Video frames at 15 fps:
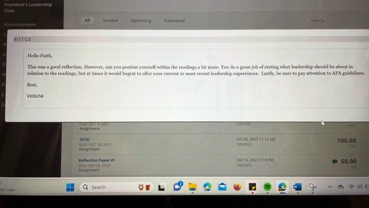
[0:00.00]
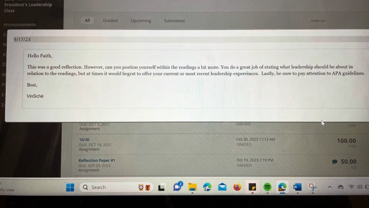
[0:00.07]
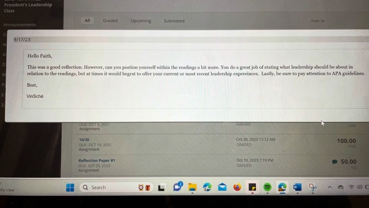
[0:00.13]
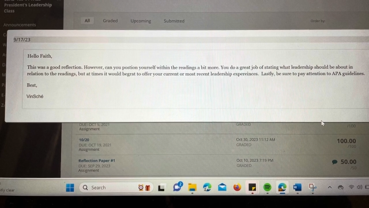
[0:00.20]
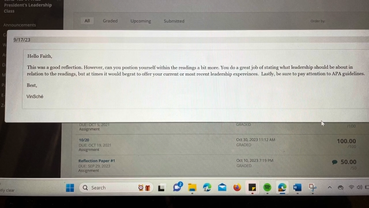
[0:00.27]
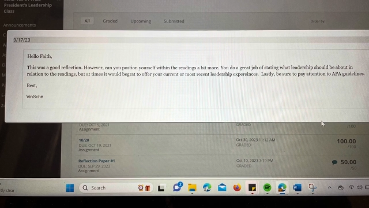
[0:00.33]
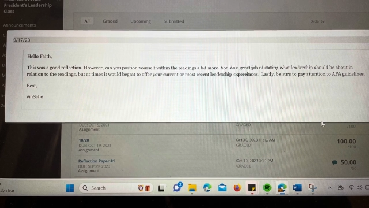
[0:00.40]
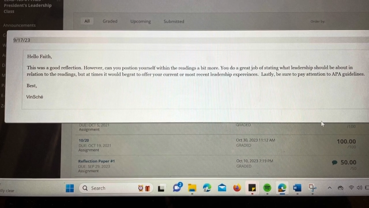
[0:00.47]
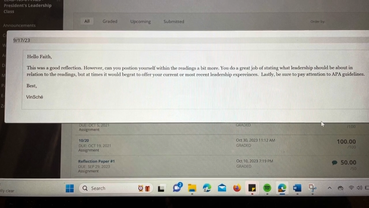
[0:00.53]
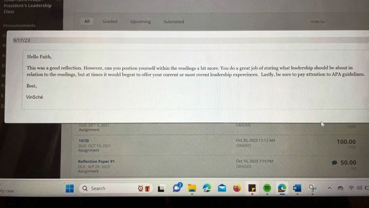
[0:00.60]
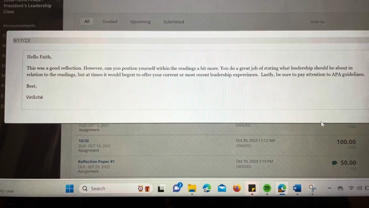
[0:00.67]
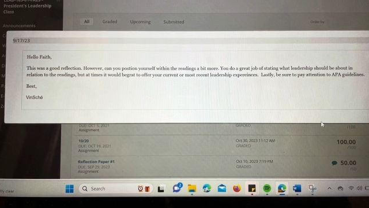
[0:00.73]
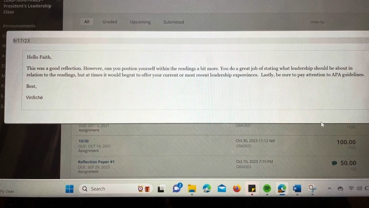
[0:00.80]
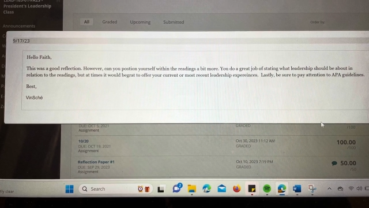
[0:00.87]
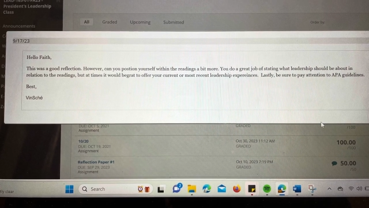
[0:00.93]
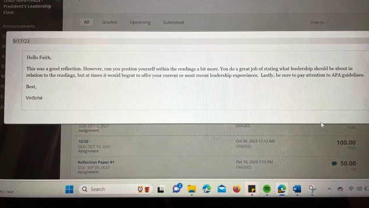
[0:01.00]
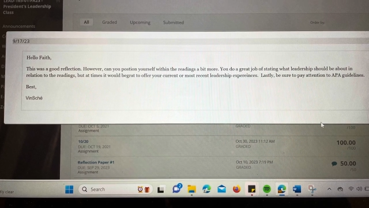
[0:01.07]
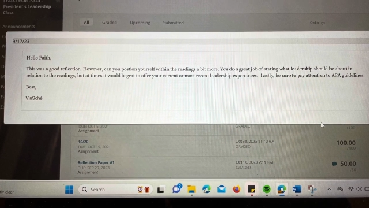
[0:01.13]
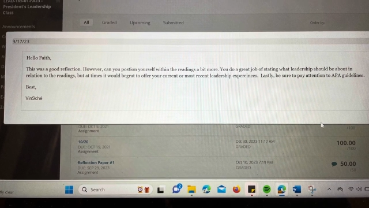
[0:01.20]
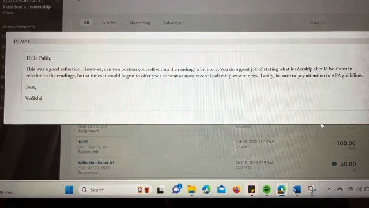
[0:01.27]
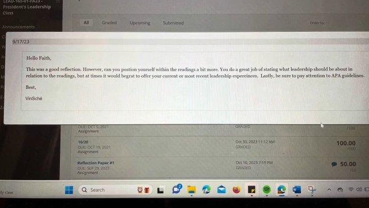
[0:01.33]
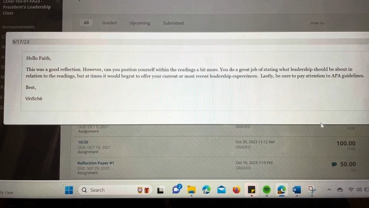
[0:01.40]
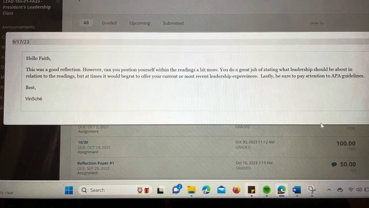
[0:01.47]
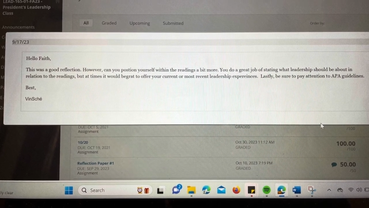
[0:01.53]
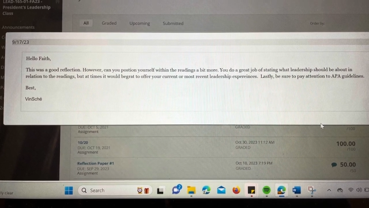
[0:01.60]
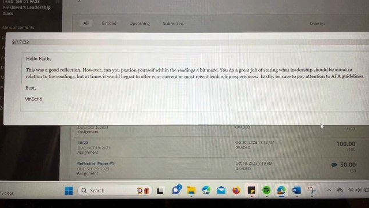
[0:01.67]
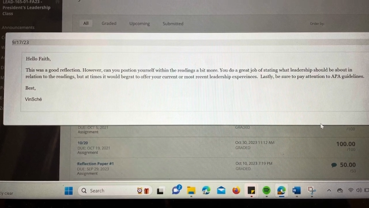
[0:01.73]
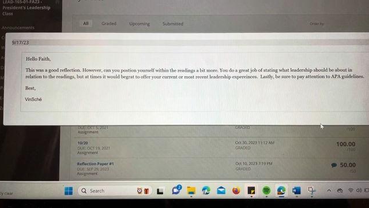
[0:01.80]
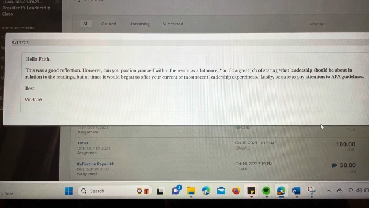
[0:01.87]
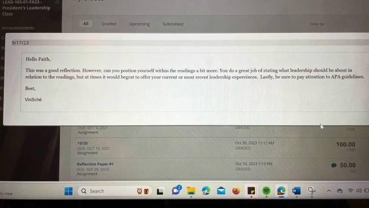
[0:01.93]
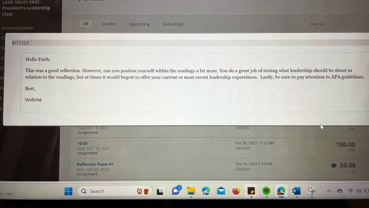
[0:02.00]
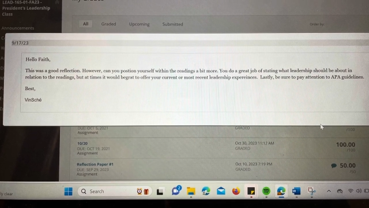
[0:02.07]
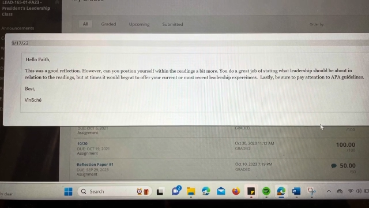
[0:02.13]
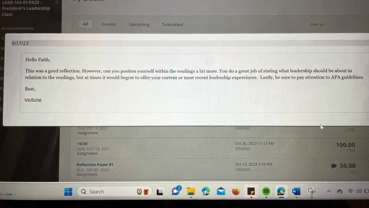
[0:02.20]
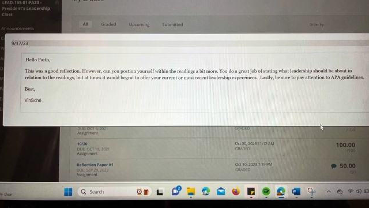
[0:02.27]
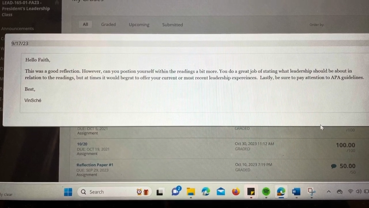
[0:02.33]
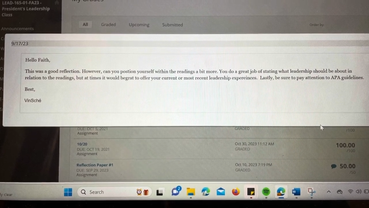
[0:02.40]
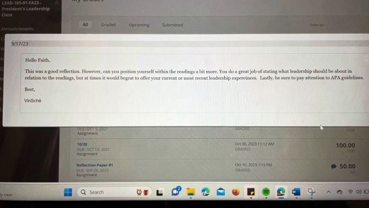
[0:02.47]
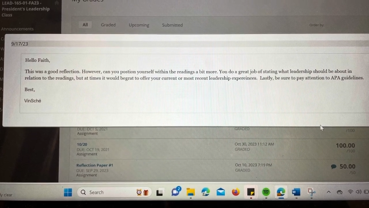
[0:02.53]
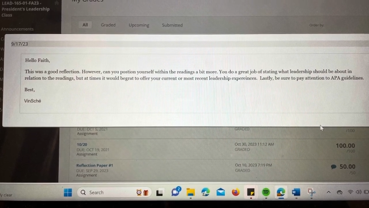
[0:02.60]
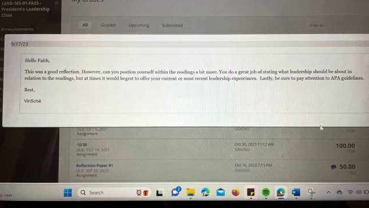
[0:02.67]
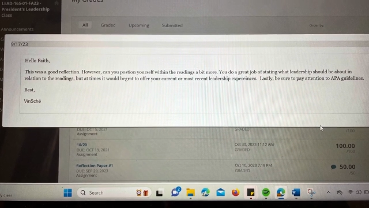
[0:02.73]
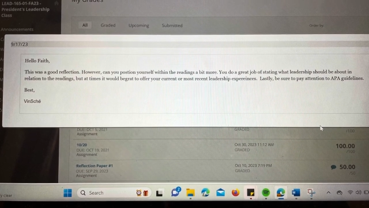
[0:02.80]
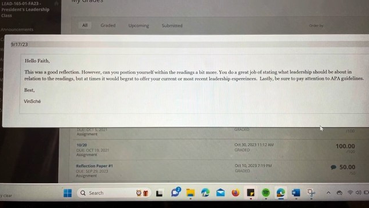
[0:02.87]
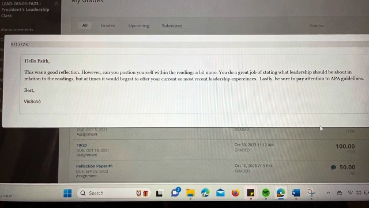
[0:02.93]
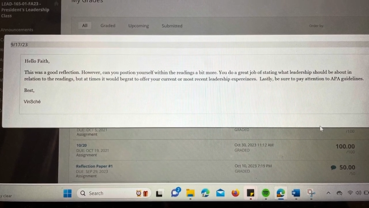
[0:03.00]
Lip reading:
[unreadable: no face in view]